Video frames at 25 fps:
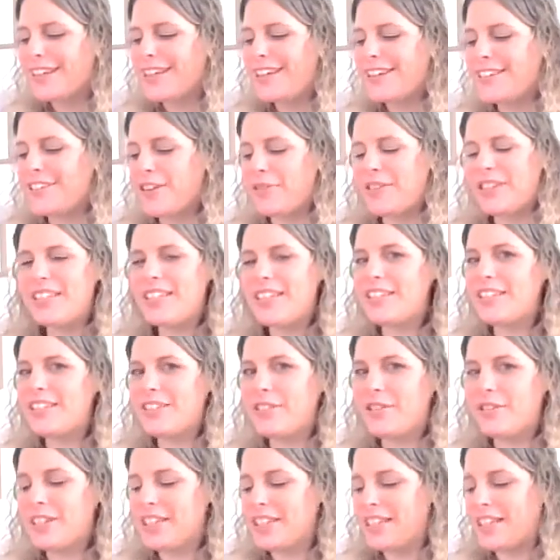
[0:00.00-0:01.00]
So this is
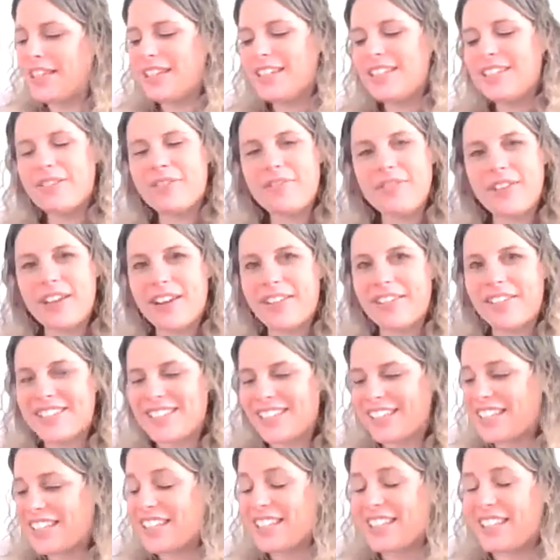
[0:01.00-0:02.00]
to dear Sophia and
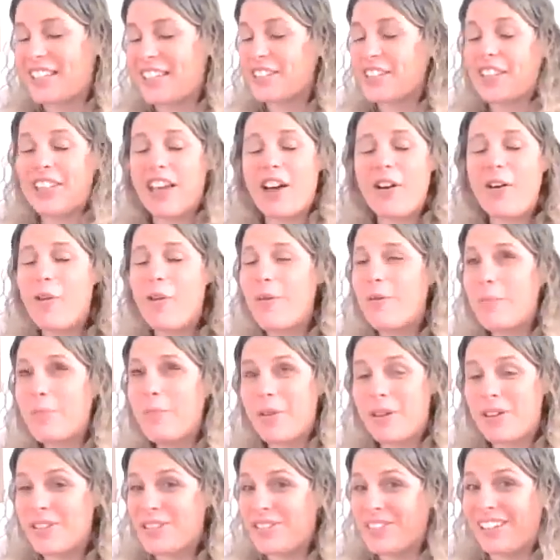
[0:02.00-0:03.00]
Alicia. So they're all
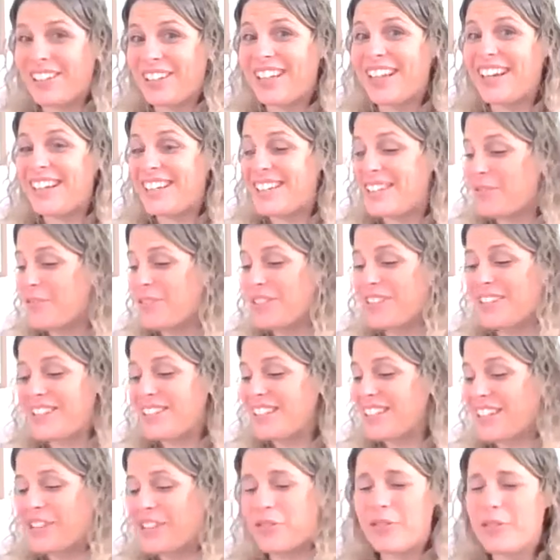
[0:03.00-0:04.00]
personalised, which is
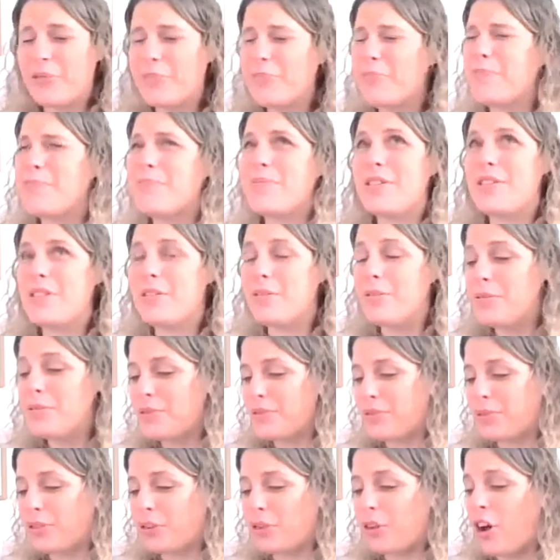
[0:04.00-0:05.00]

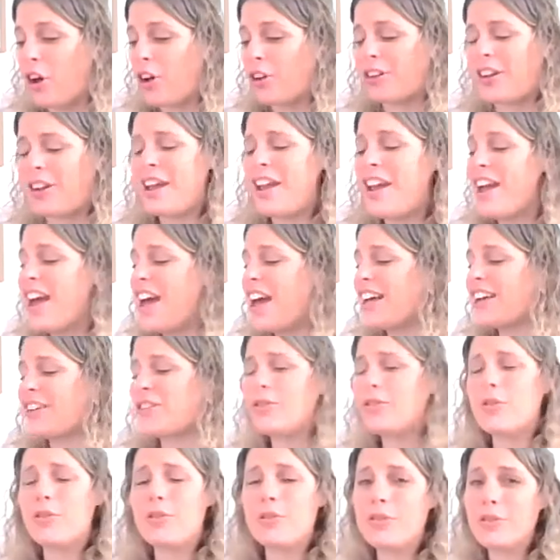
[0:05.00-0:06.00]
beautiful, on
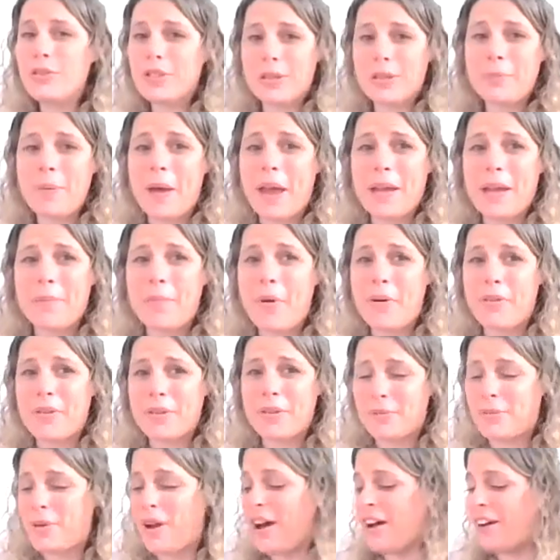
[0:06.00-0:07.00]
gorgeous paper
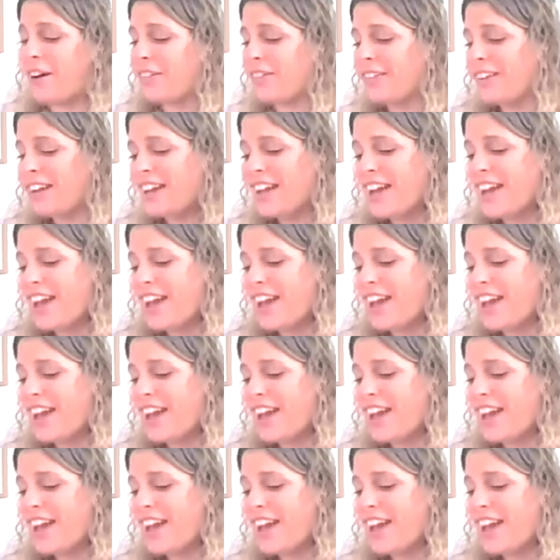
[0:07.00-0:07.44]
as well.